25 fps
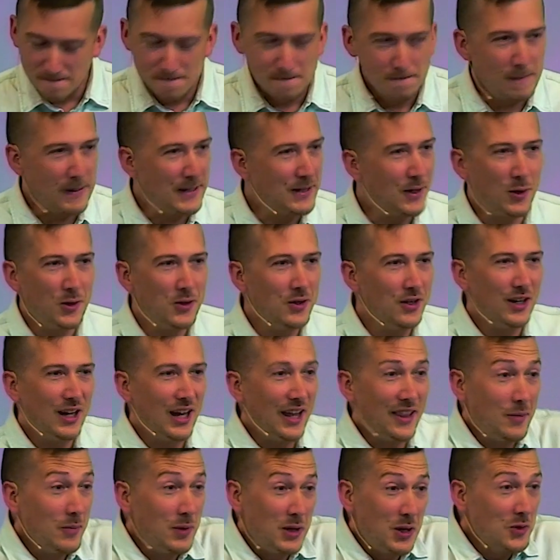We don't, and
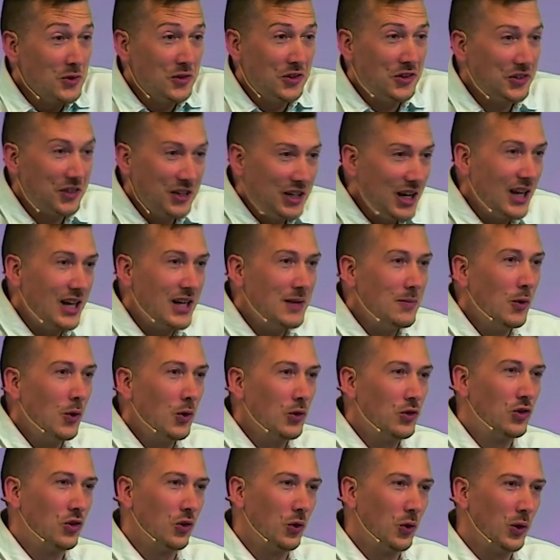then we don't see any more
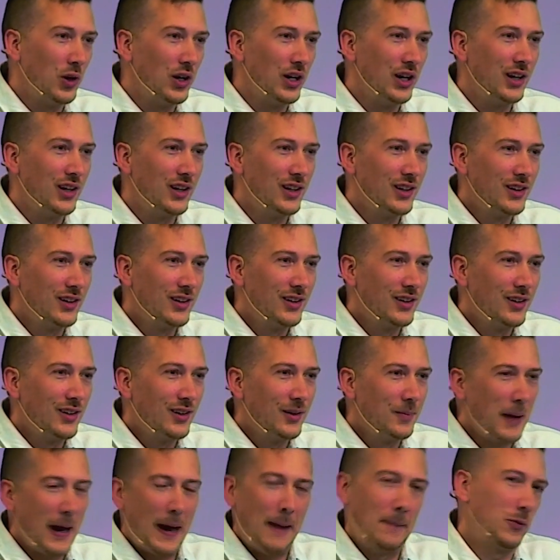joy.
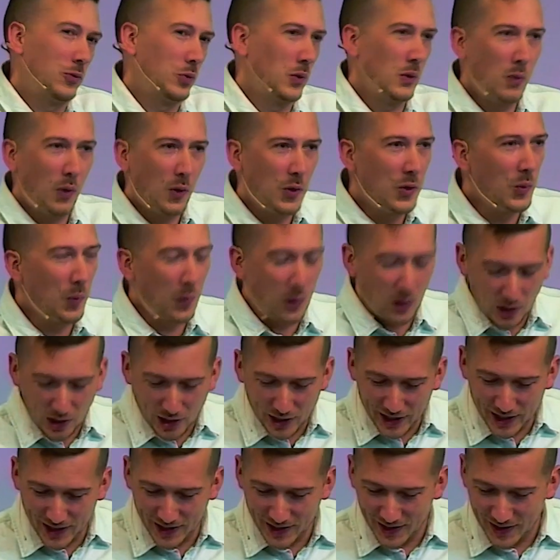Perhaps we wonder
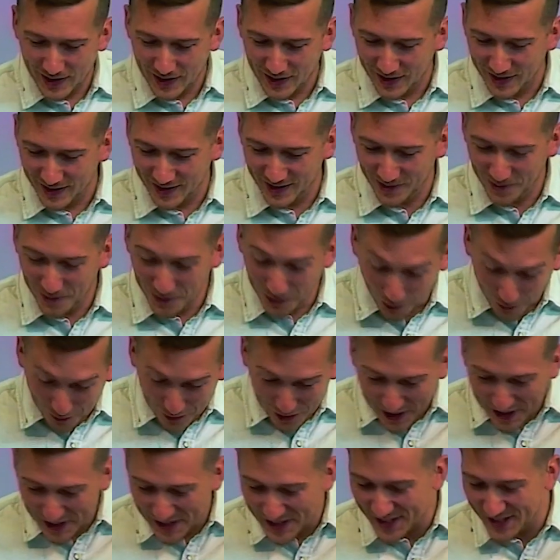why. It's
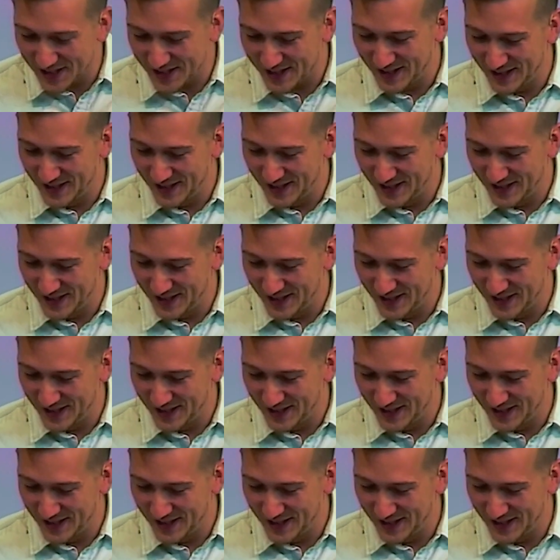obvious.